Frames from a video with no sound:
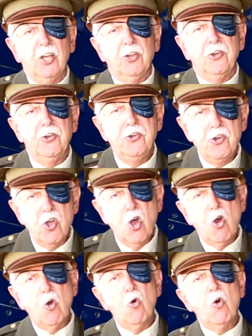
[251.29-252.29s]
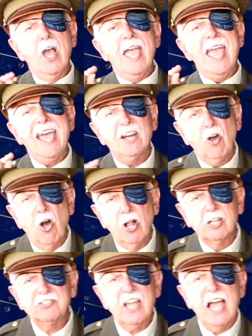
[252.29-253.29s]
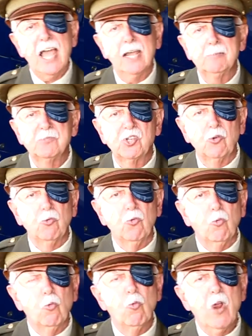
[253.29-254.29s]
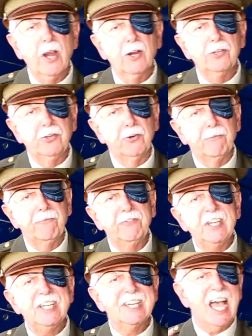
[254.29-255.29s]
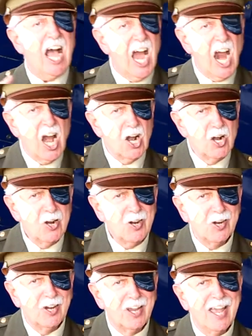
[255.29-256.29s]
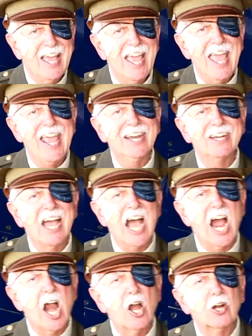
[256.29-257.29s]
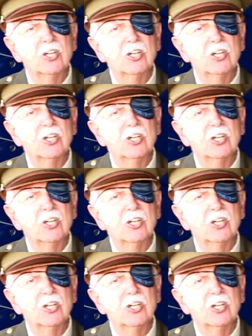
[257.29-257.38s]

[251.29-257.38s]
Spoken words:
Know at all times where your feet are and are